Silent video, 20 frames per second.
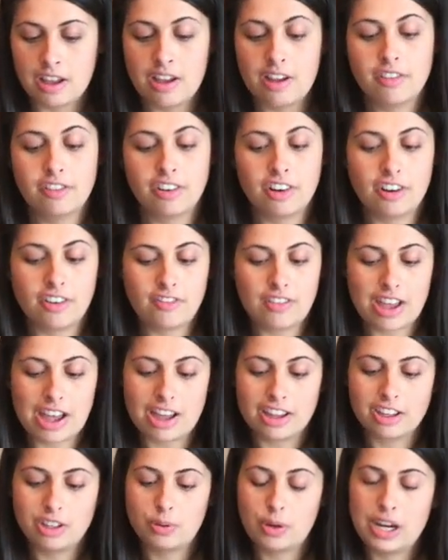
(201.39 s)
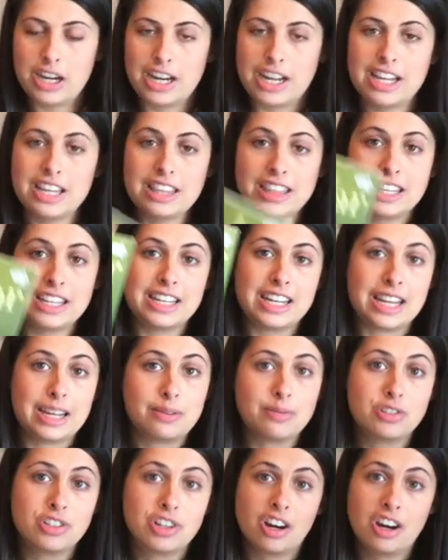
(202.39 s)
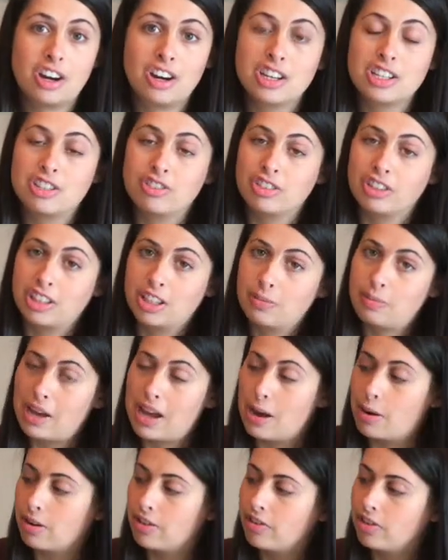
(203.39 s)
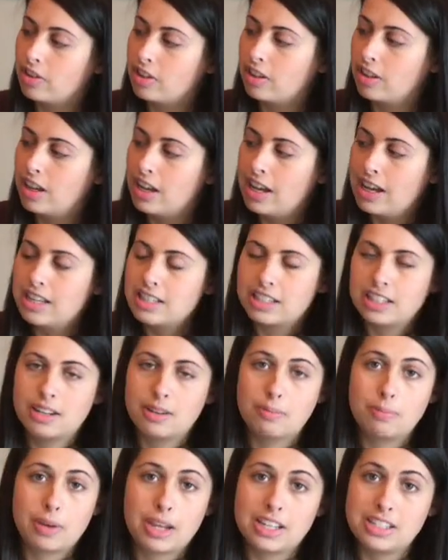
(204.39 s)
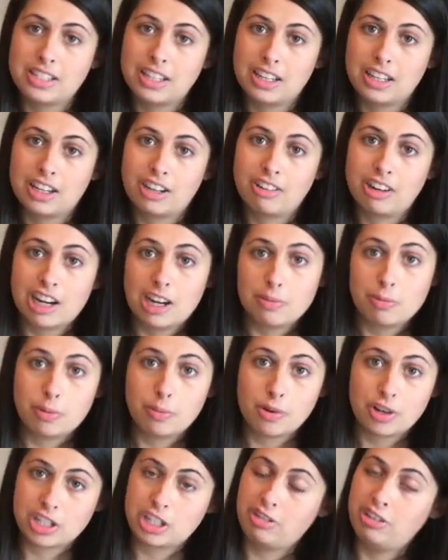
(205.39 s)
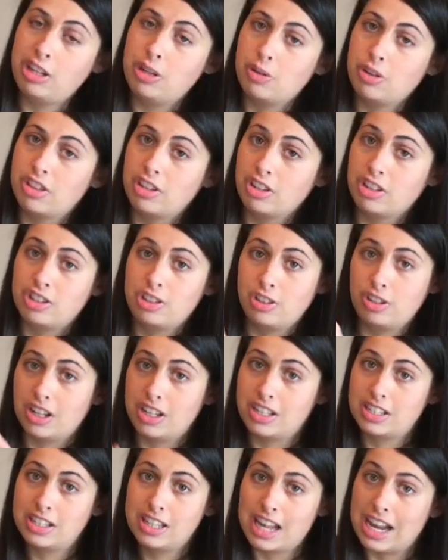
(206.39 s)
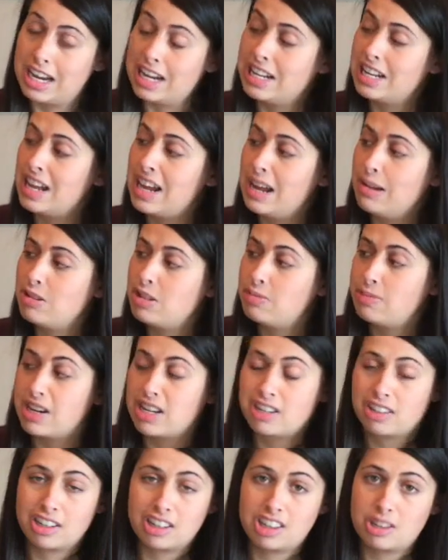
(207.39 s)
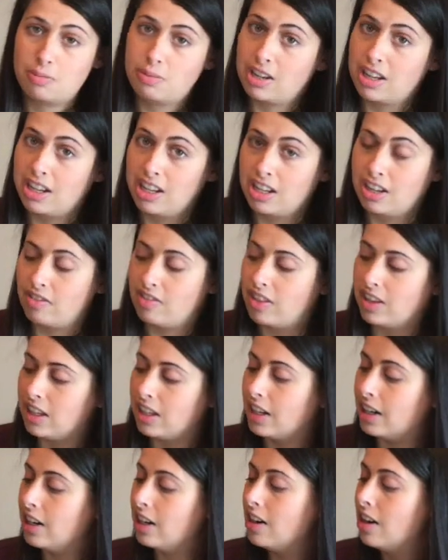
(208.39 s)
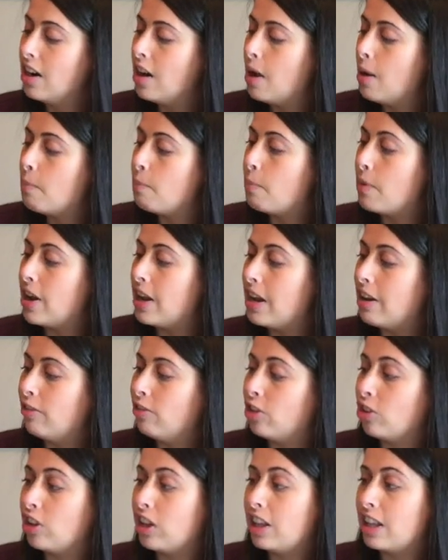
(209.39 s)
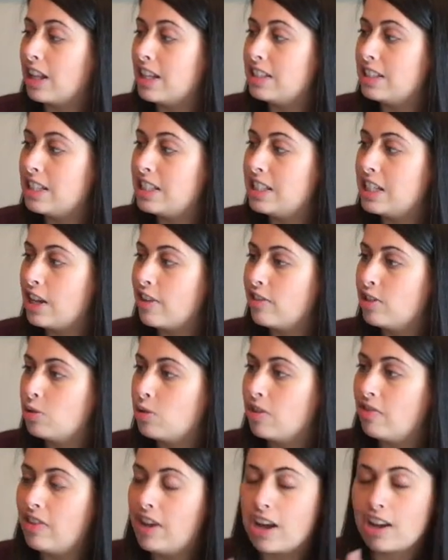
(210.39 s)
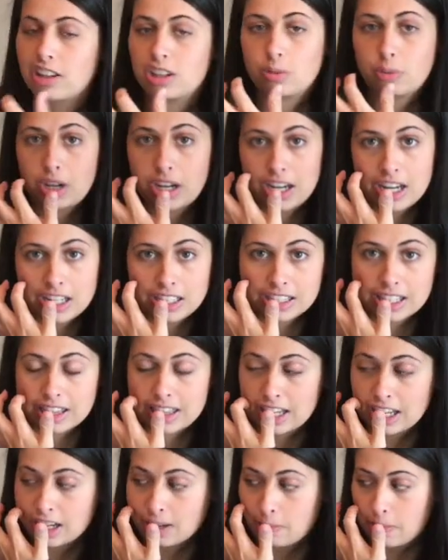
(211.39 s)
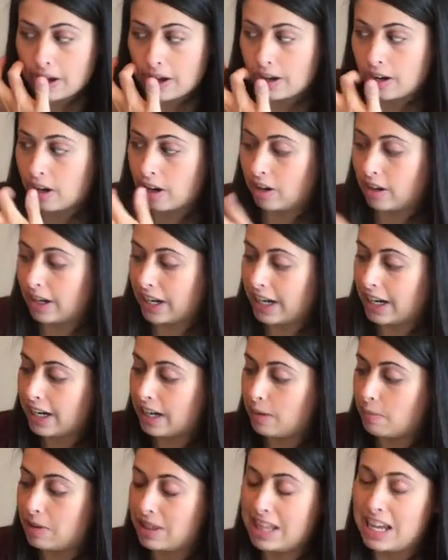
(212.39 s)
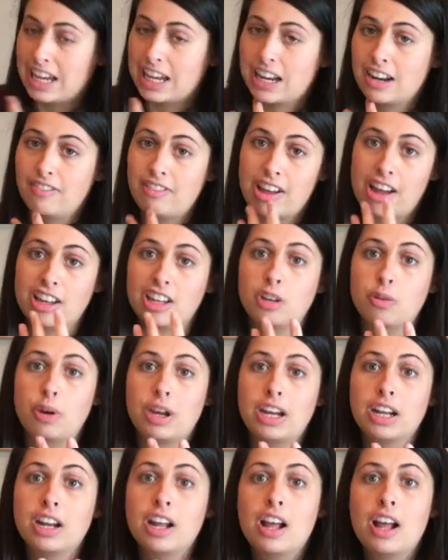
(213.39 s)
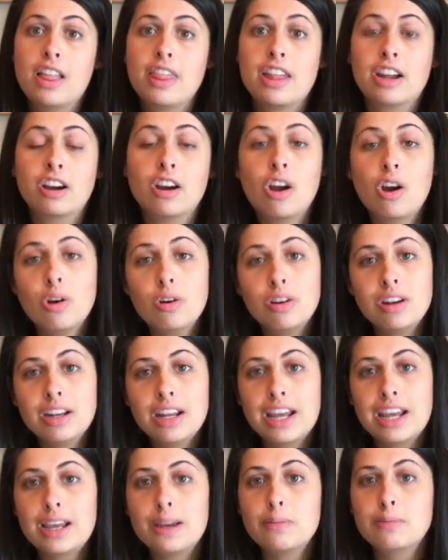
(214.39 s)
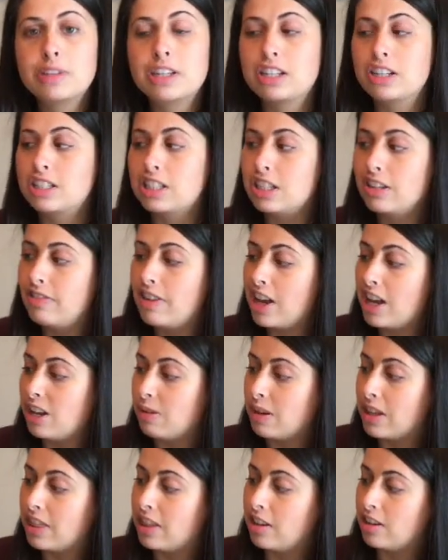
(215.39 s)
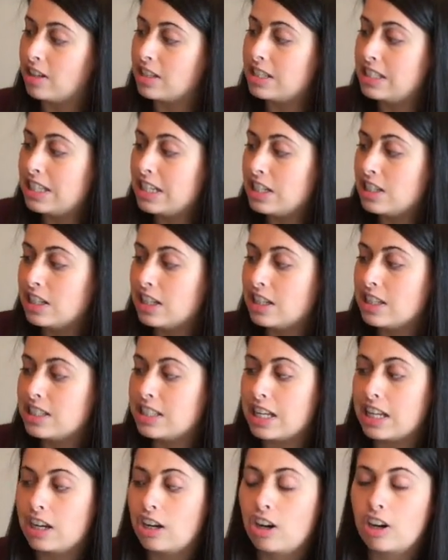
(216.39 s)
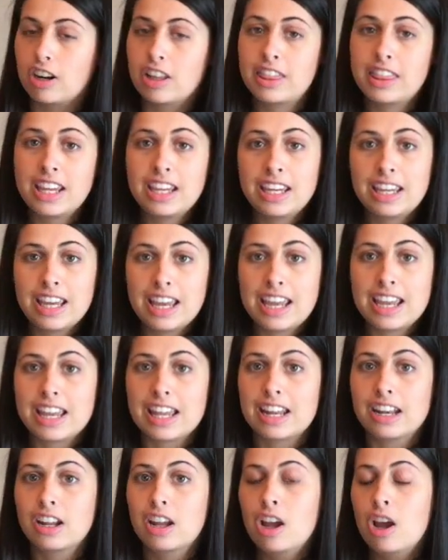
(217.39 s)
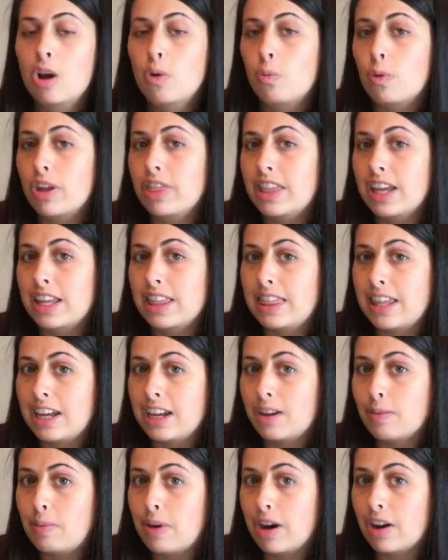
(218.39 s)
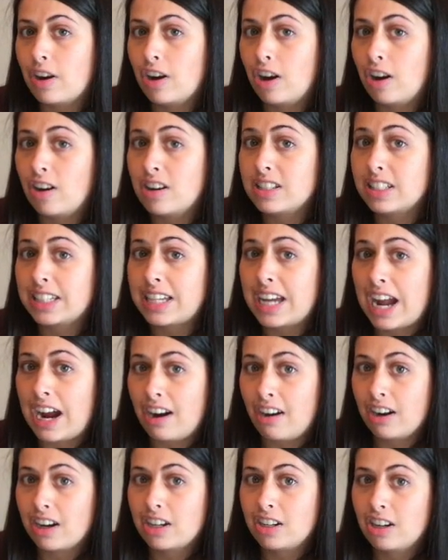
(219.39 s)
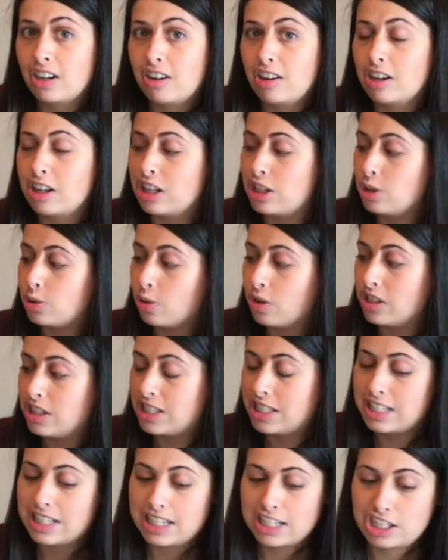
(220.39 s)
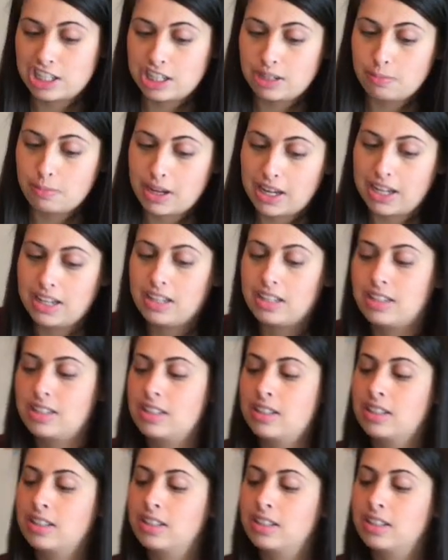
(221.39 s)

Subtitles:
For evaluating, The Name Jar is really powerful. It's an amazing, incredible book to read with your students anytime, especially at the beginning of the year. But it really lends itself to evaluating, to think about her name, and they can evaluate their own names and just evaluate their decisions and her thinking and what they think about her as a character and the choices that she makes.